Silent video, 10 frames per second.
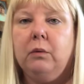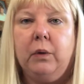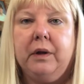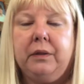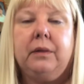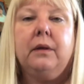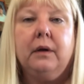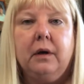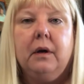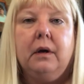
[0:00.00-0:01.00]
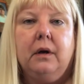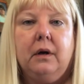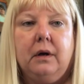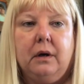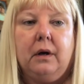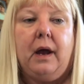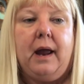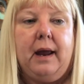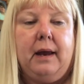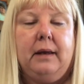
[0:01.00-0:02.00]
with
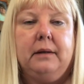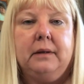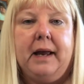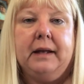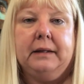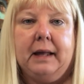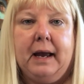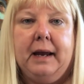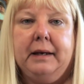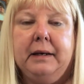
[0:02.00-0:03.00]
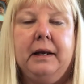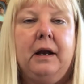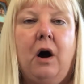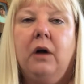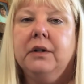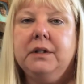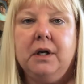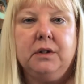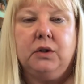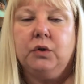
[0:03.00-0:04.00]
a landline, and all it
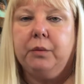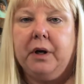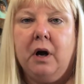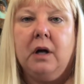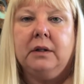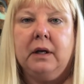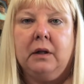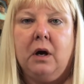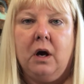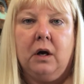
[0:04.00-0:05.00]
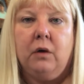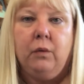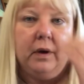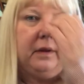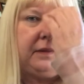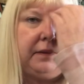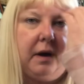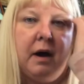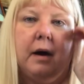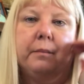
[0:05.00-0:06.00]
does is ring all day long with
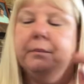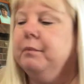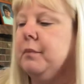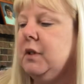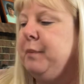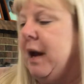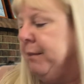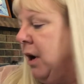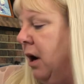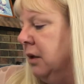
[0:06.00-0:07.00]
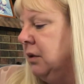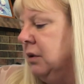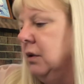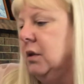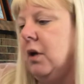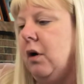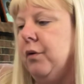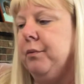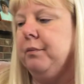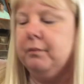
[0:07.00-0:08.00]
um, spam calls.
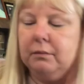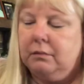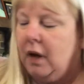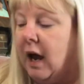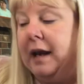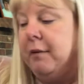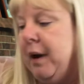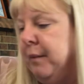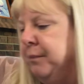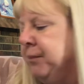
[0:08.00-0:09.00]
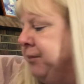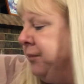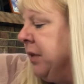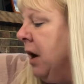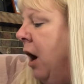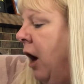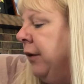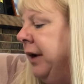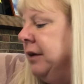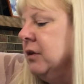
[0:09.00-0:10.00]
So anyway, all
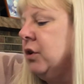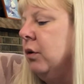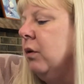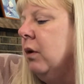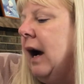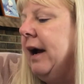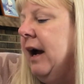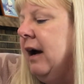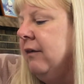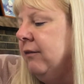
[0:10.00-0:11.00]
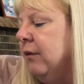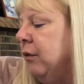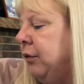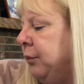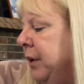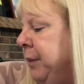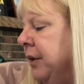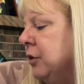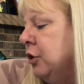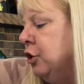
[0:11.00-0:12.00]
right, so I have three
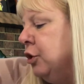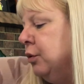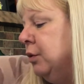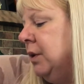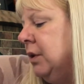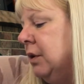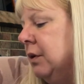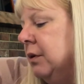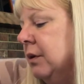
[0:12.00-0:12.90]
pairs of shoes.